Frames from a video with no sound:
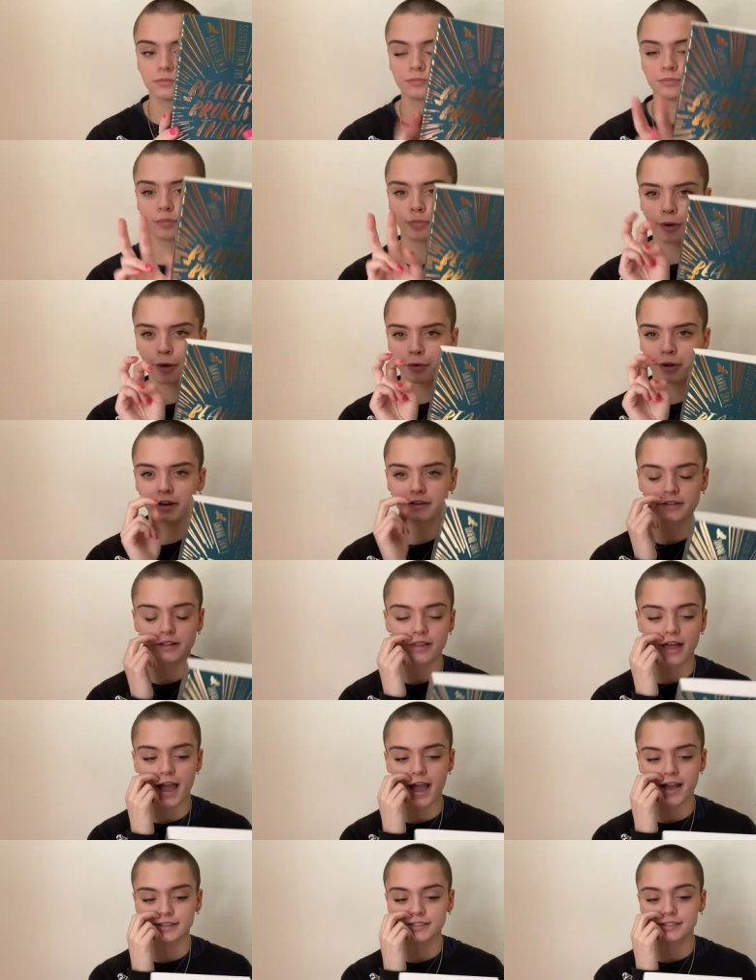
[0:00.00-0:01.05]
broken
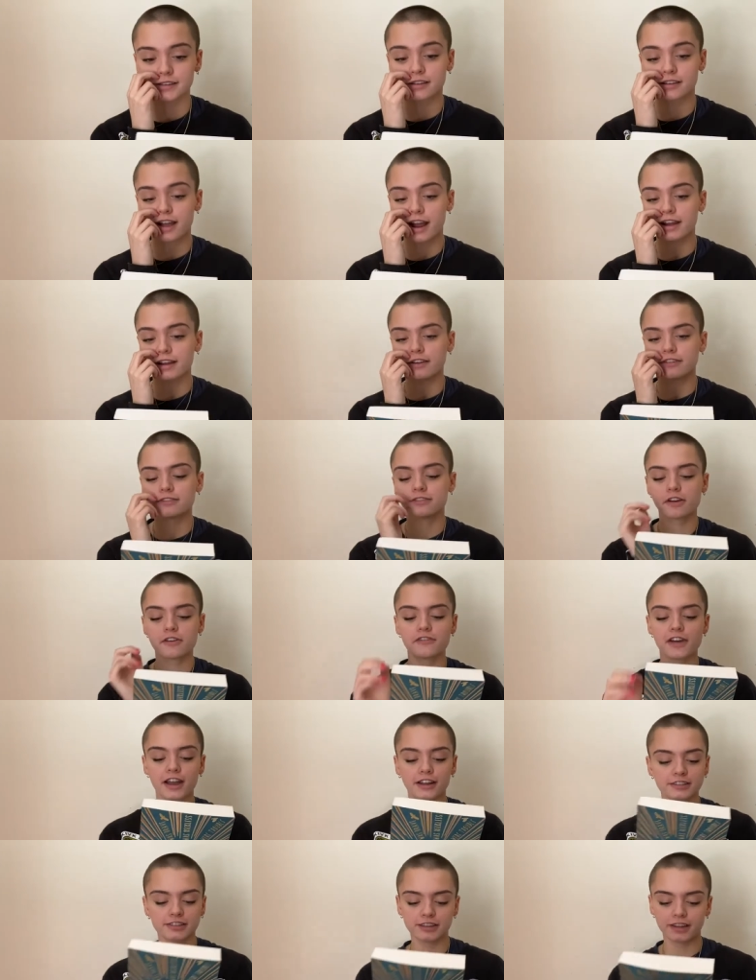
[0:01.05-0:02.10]
glass kind of
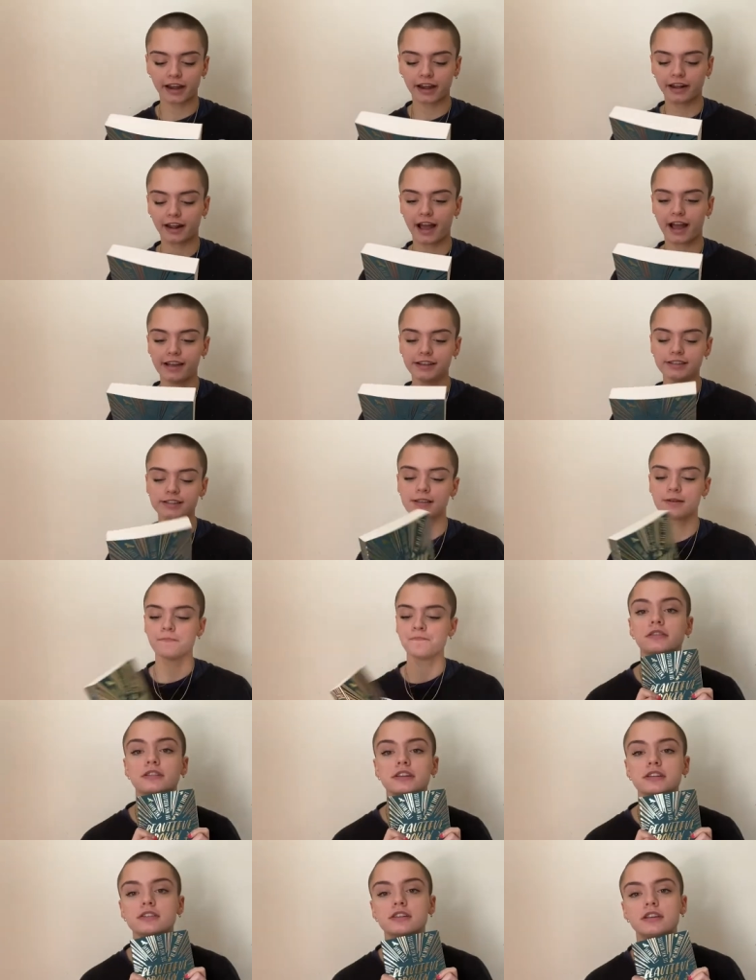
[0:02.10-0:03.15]
effect that it has.
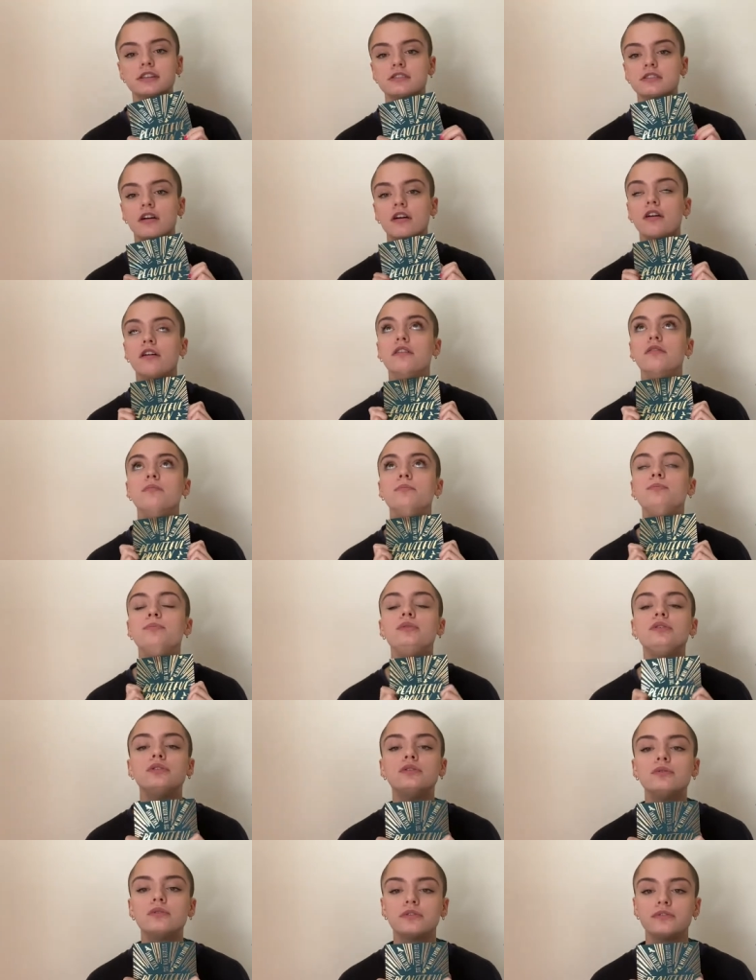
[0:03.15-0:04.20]
This is a
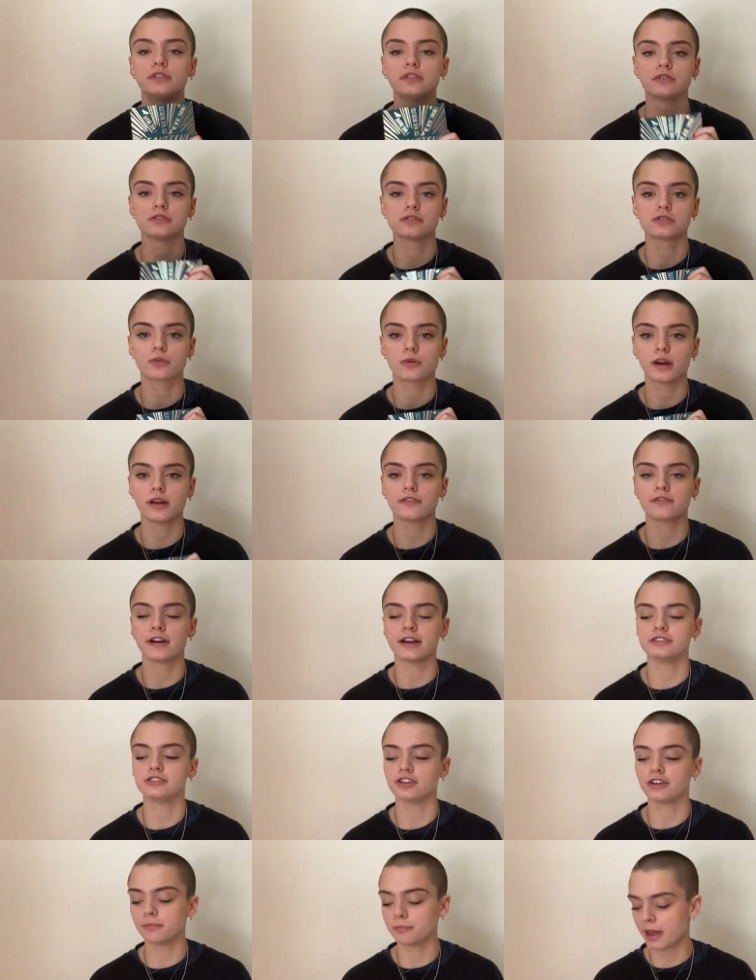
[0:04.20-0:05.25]
beautiful story
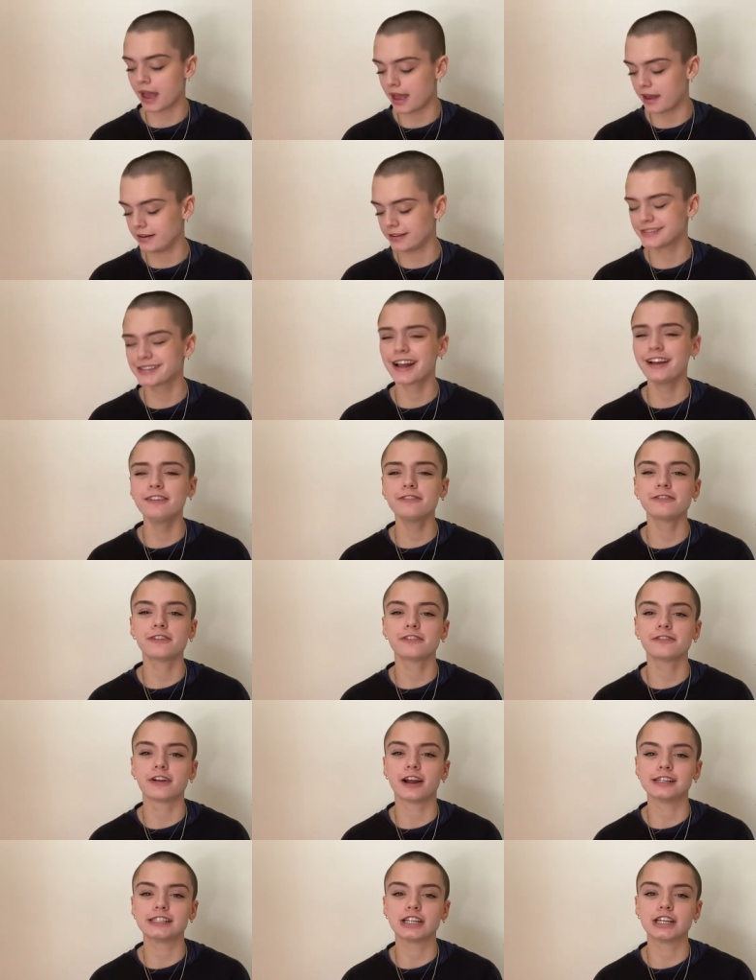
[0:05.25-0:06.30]
friendship and it's kind of
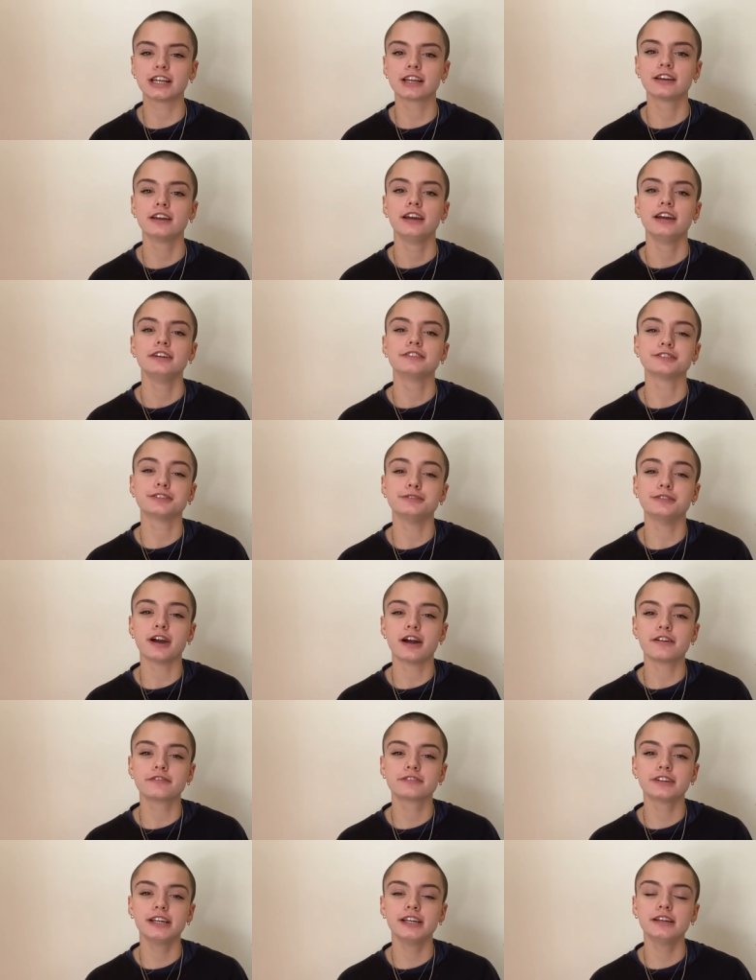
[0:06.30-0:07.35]
refreshing to
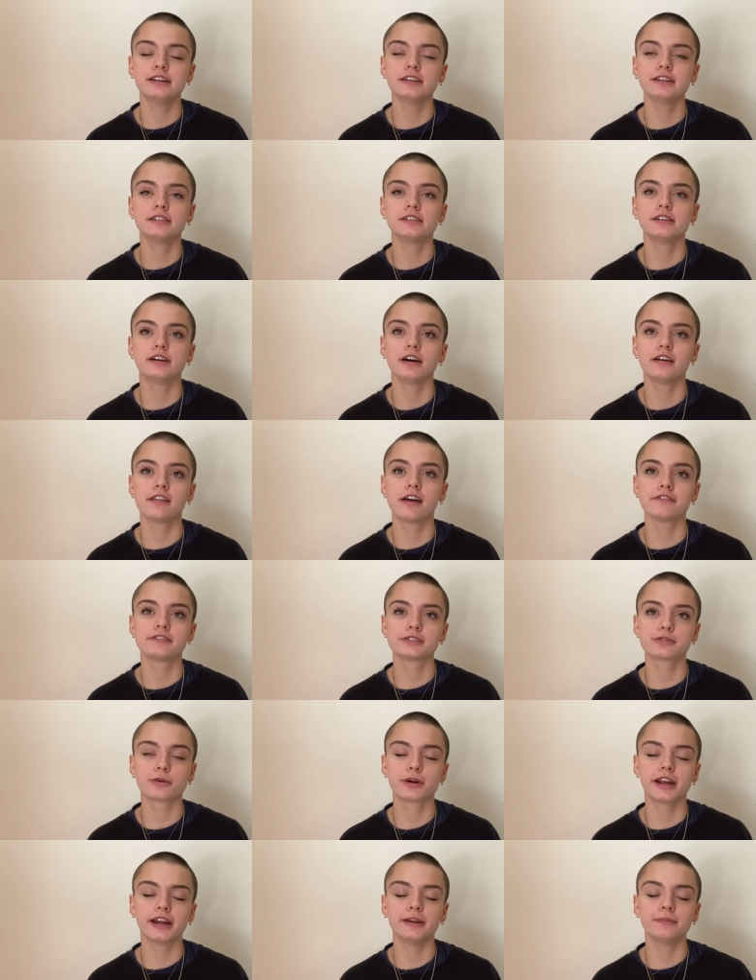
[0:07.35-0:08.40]
not read a love
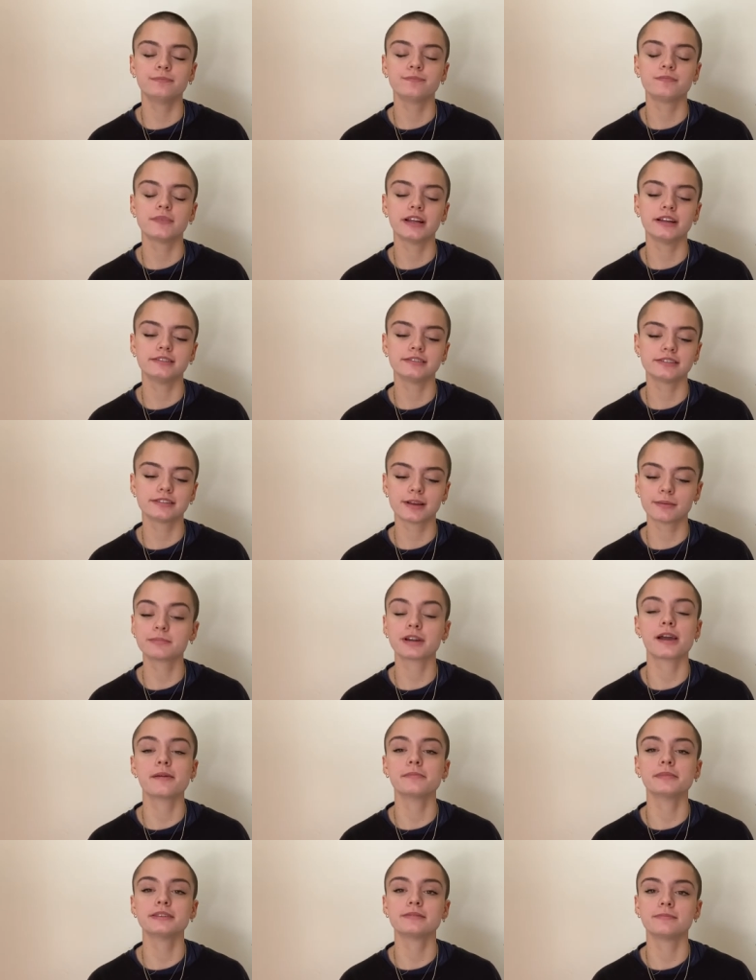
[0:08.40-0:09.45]
story and
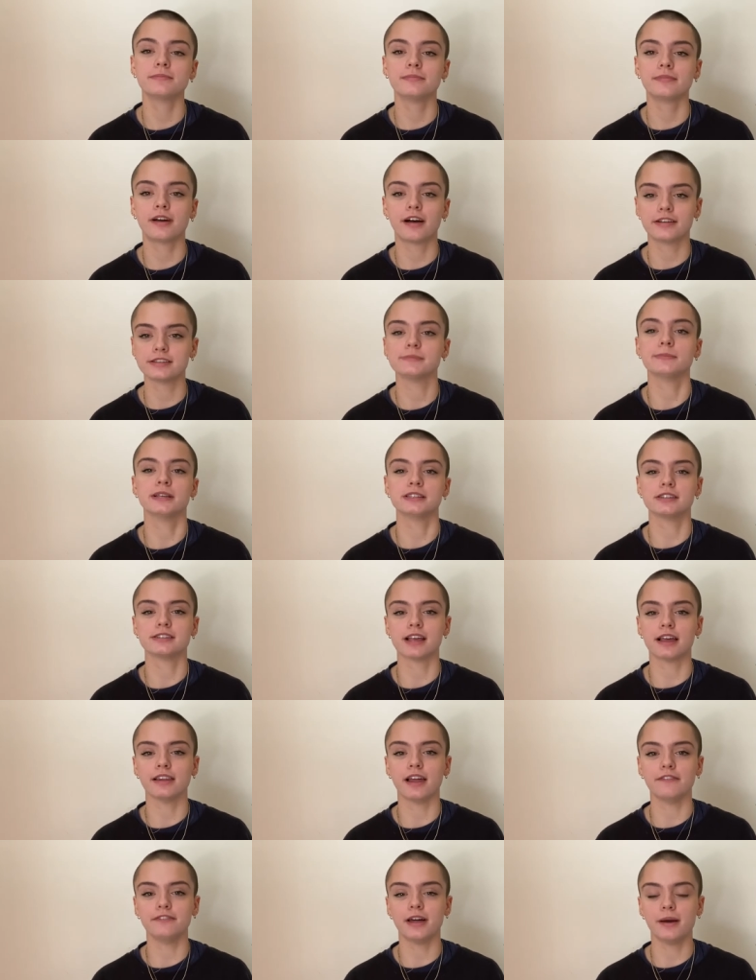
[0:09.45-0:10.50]
sometimes as much as I
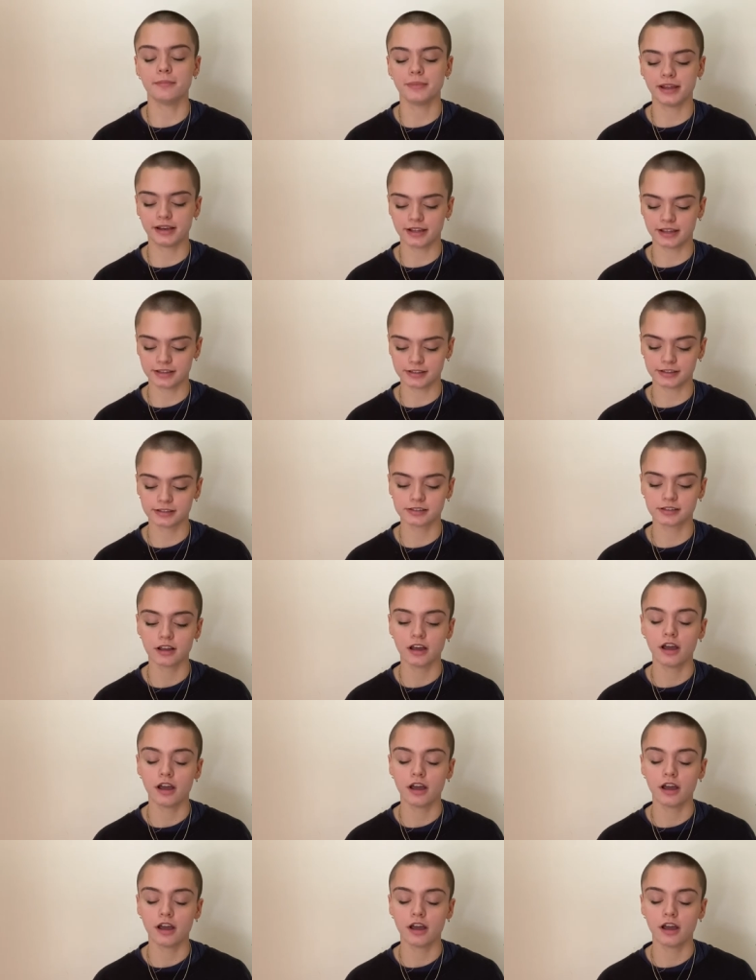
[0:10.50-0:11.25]
love them it is